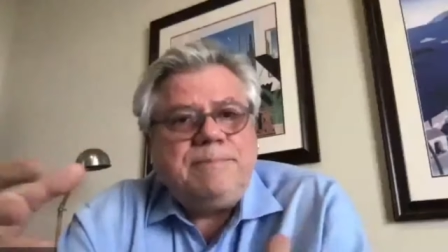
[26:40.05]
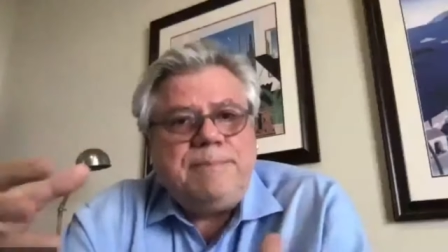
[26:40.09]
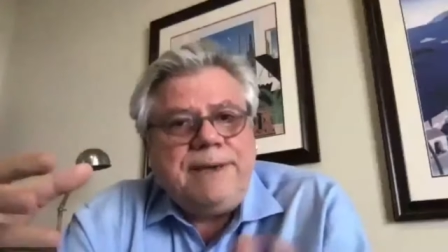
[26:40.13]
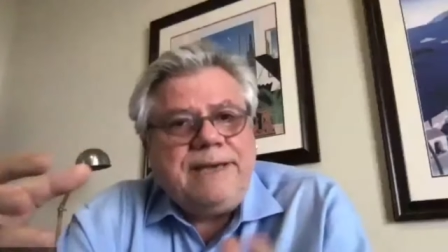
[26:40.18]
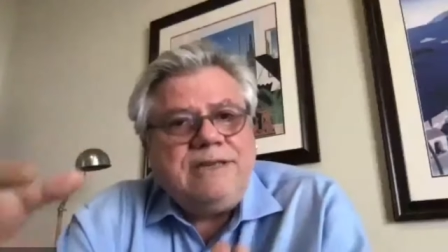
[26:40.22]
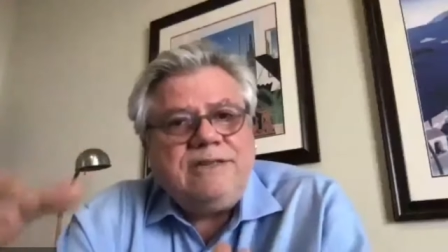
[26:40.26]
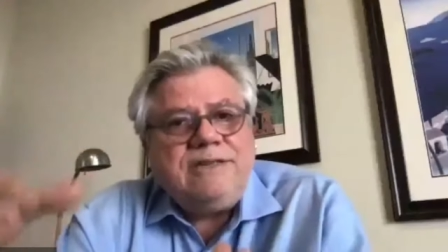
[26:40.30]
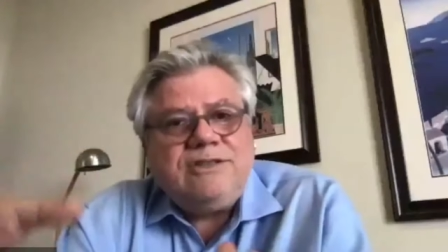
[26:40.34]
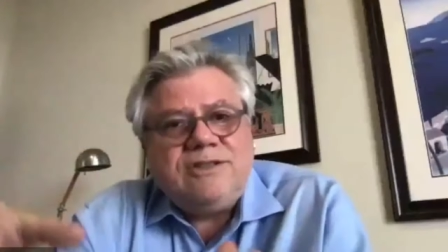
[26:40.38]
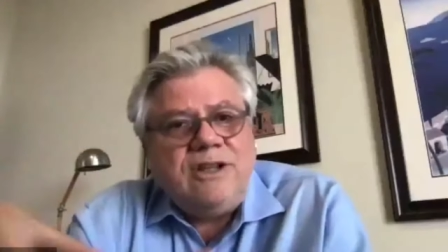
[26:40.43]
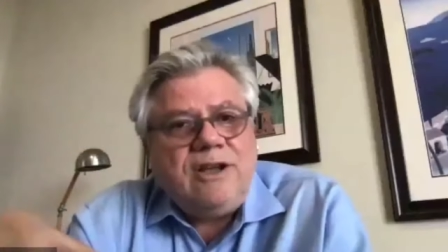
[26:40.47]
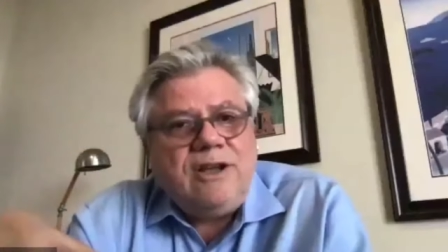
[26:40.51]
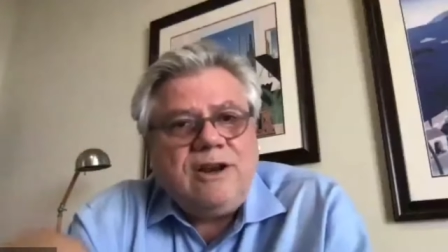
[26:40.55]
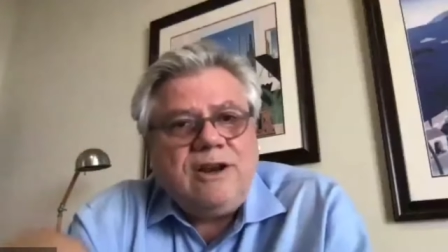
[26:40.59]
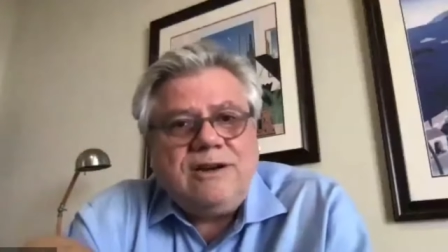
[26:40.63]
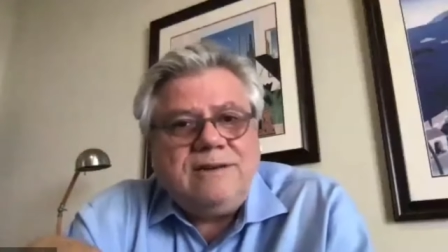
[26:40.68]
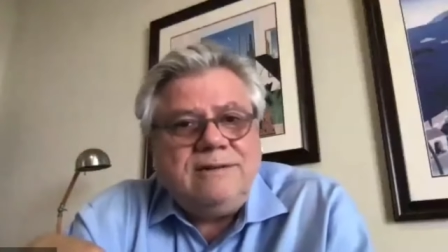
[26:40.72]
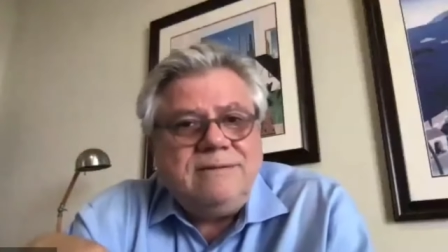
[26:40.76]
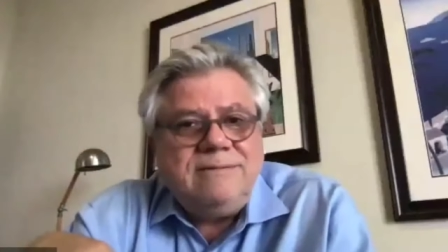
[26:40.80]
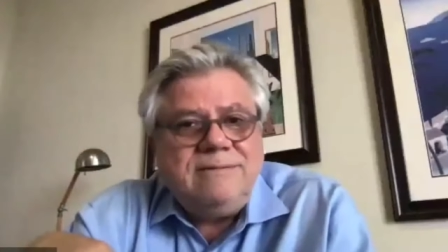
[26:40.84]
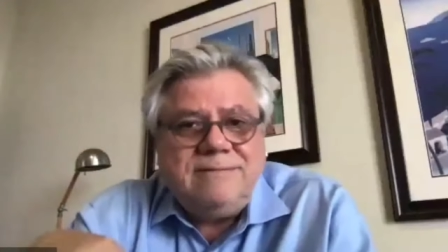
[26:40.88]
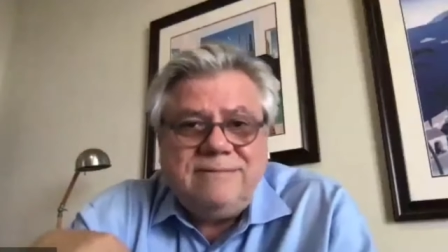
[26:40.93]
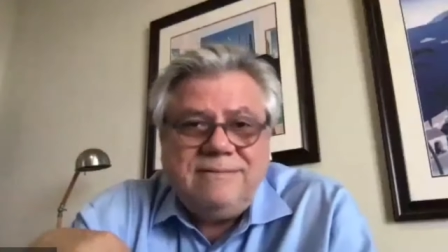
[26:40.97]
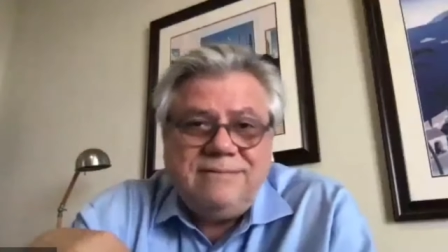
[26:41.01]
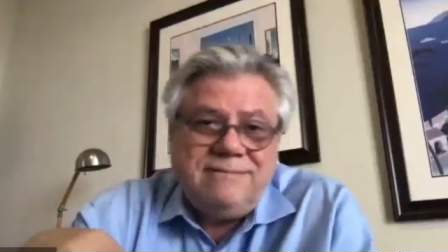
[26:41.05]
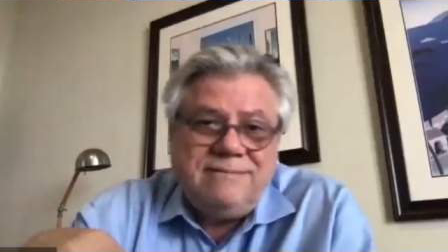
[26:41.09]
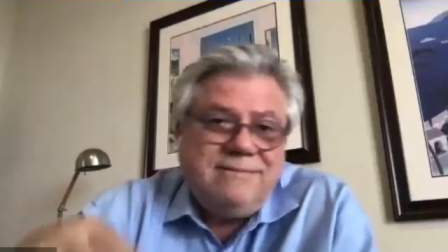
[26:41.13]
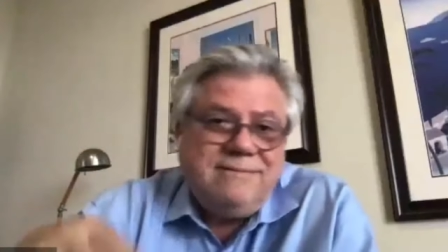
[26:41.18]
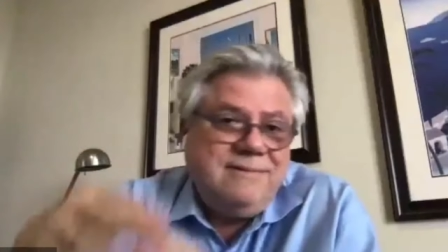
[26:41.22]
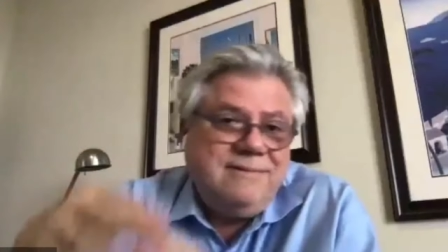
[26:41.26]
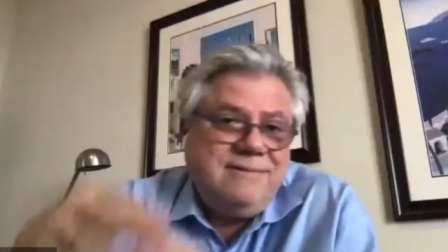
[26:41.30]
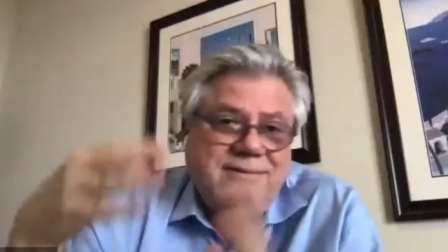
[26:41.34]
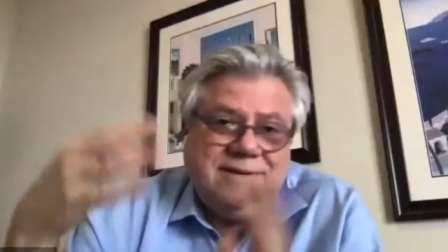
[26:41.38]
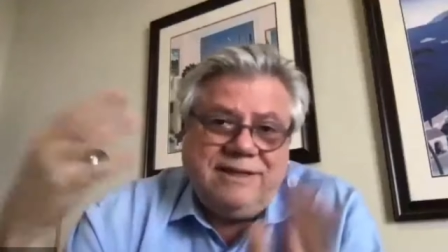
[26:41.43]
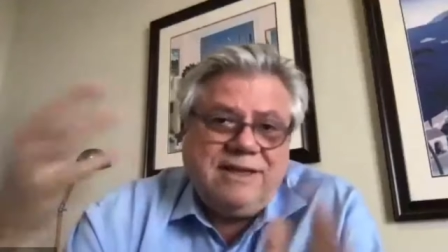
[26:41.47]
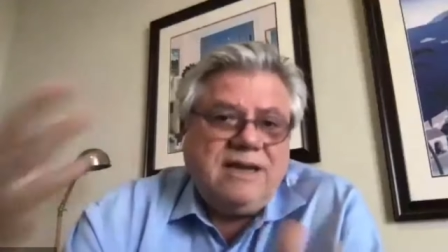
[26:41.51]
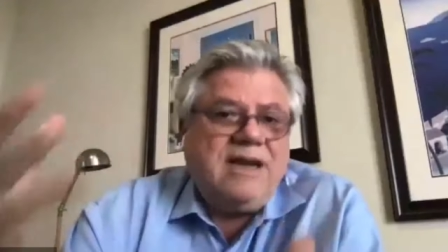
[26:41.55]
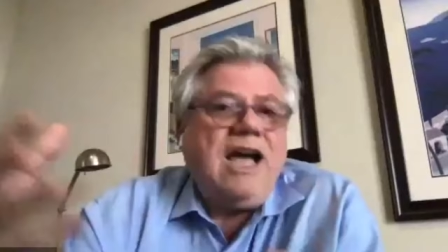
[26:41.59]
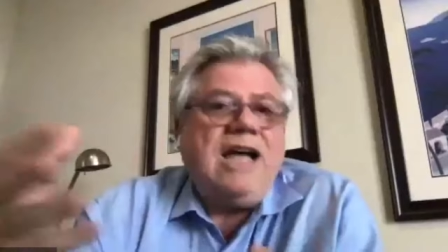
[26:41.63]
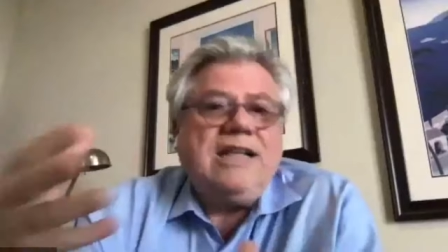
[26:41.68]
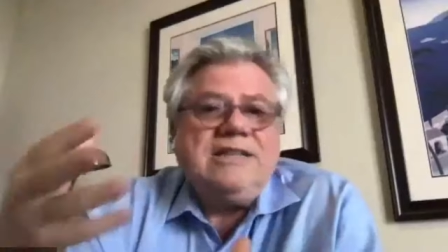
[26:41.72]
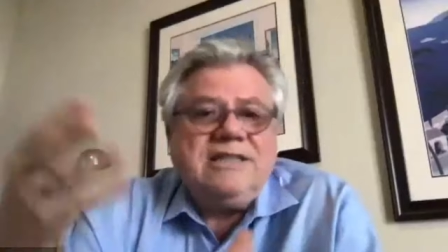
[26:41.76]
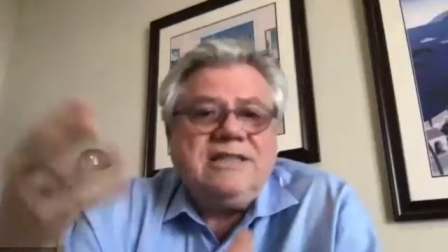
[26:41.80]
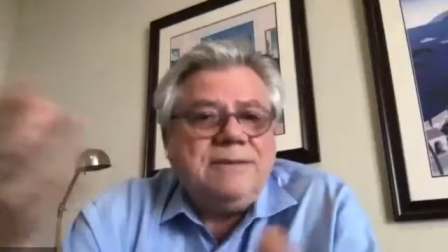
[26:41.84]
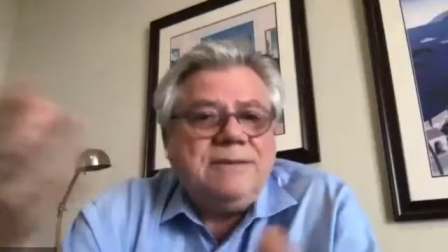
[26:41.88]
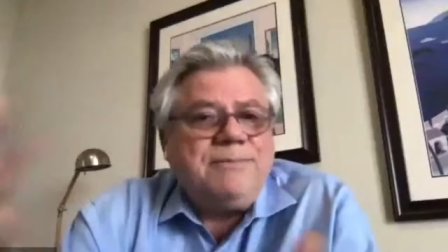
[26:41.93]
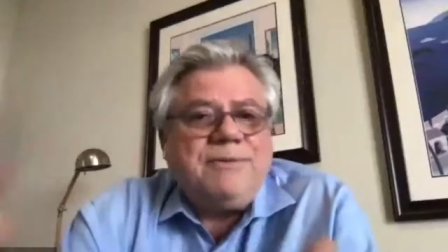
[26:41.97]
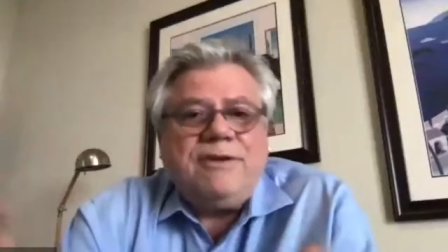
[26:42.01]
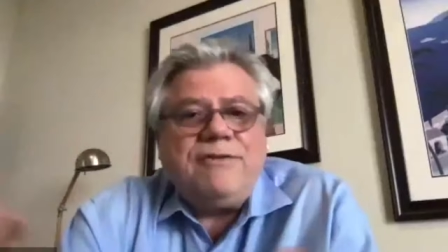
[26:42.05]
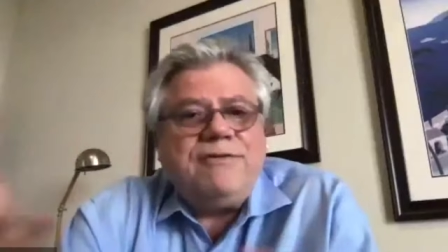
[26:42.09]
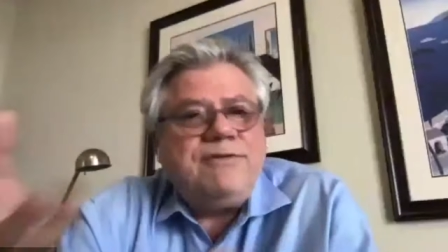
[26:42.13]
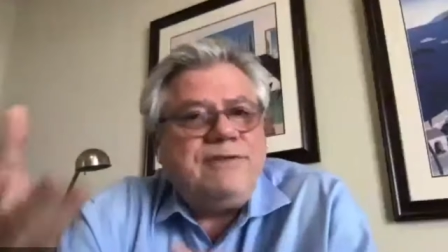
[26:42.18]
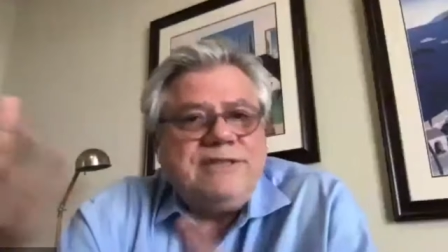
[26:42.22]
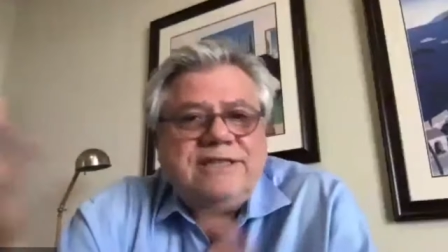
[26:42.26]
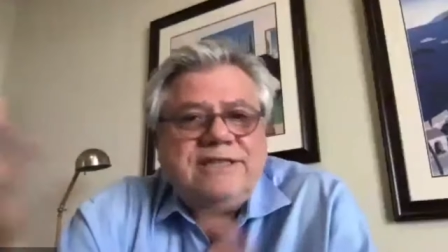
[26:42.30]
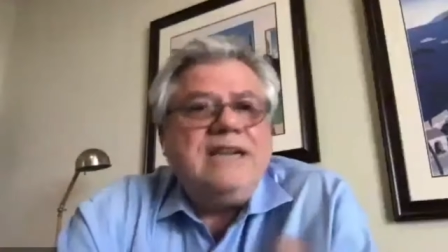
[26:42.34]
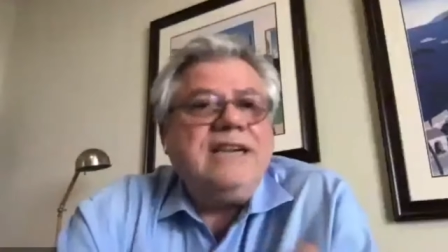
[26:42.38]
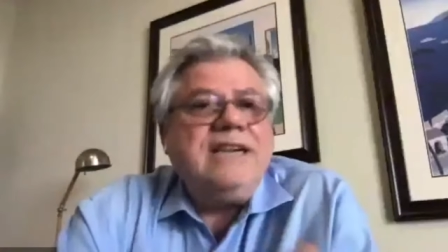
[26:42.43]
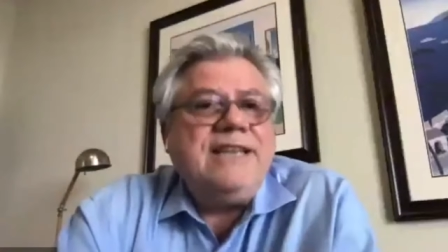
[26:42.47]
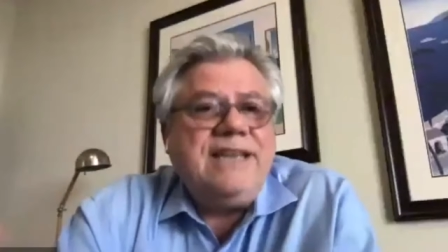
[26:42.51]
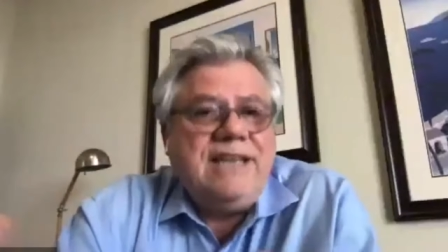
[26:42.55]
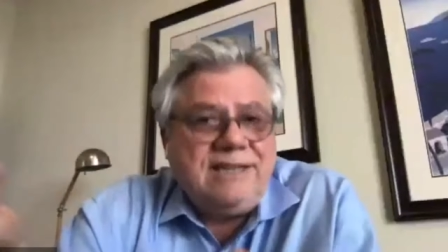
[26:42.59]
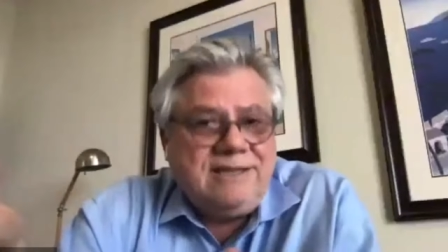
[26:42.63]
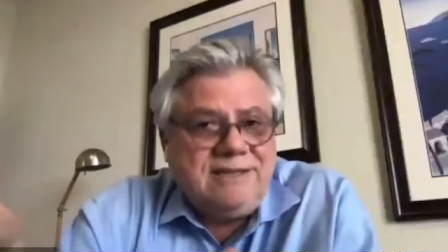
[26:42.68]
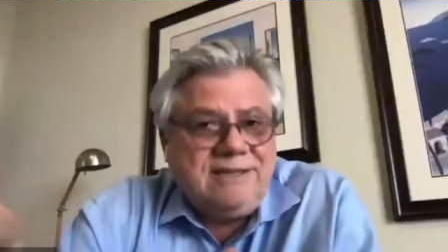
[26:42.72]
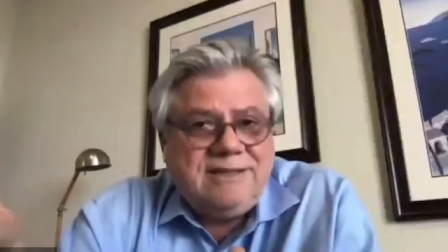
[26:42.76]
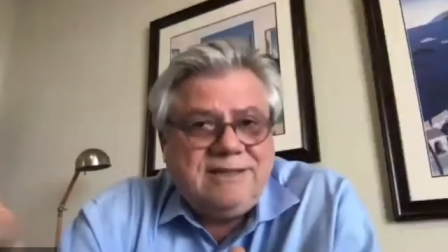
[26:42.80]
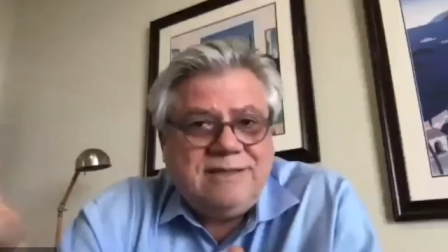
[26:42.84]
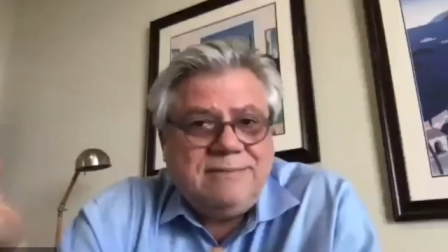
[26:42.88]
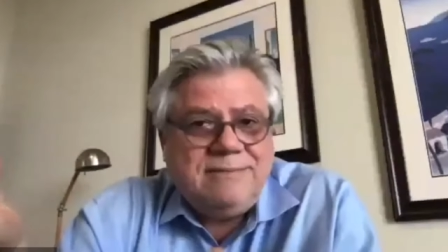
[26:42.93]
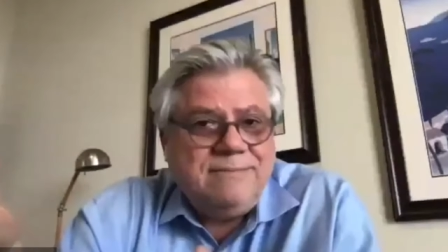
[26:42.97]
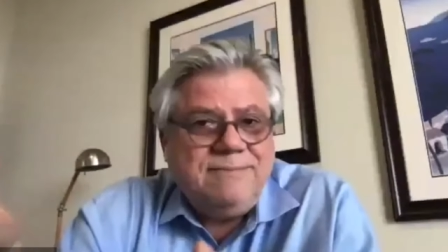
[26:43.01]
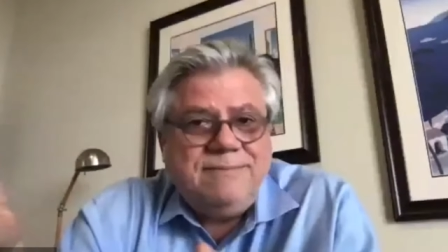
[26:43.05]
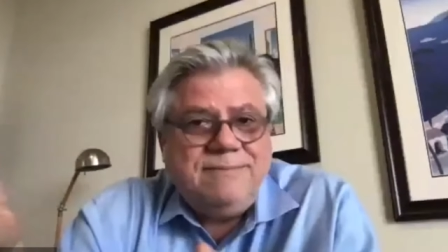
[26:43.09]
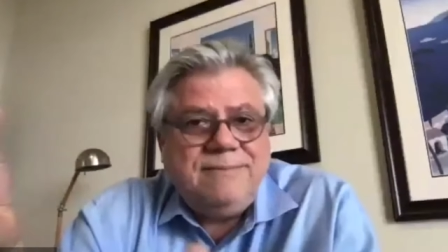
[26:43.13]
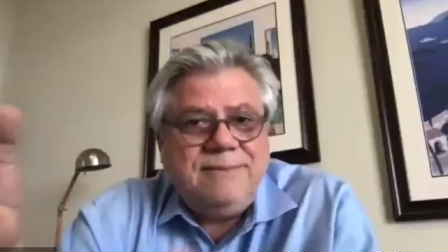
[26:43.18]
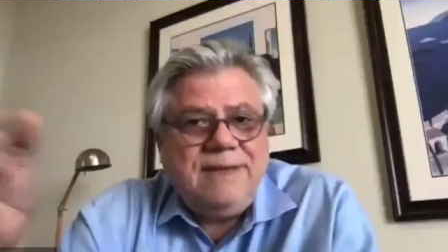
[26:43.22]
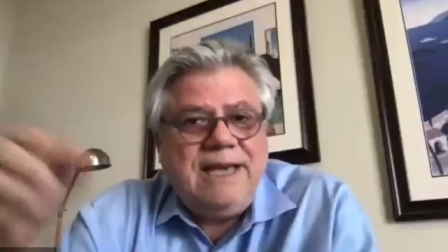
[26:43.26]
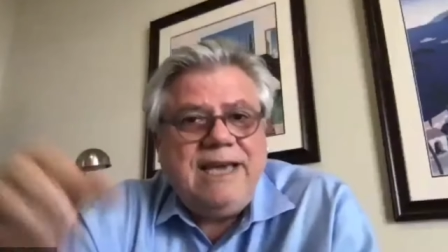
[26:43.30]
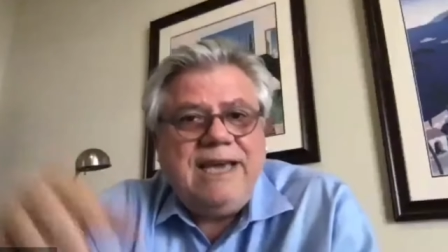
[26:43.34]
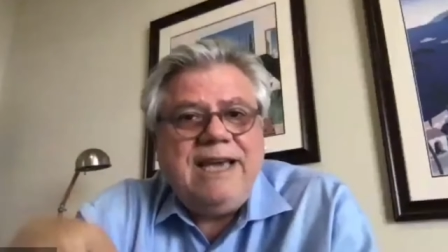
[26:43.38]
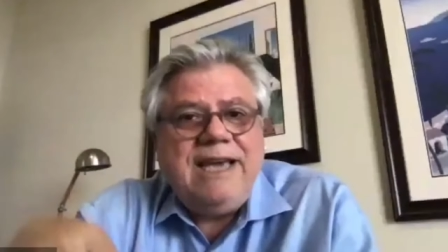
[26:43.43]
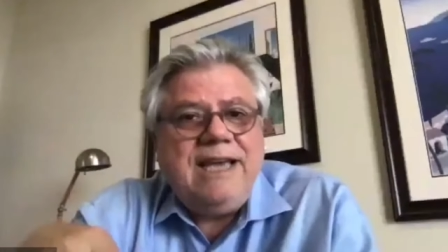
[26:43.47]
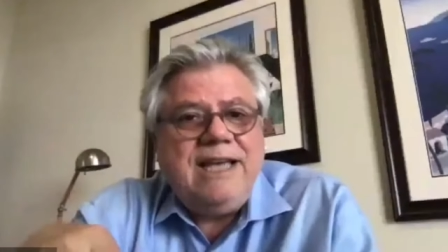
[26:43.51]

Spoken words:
this is based on the concept of resilience.